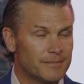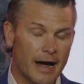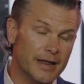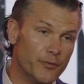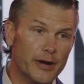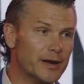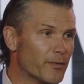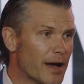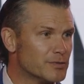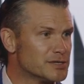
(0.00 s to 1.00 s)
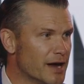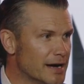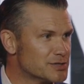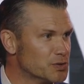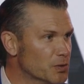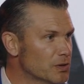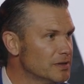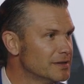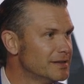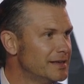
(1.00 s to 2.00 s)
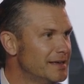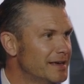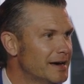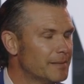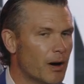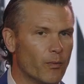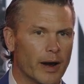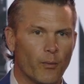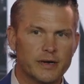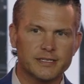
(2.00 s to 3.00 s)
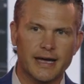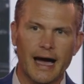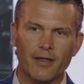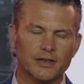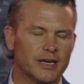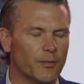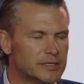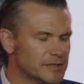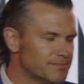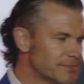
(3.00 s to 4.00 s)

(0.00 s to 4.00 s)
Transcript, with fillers: I didn't read it when I was in high school, but when I went to college, I went to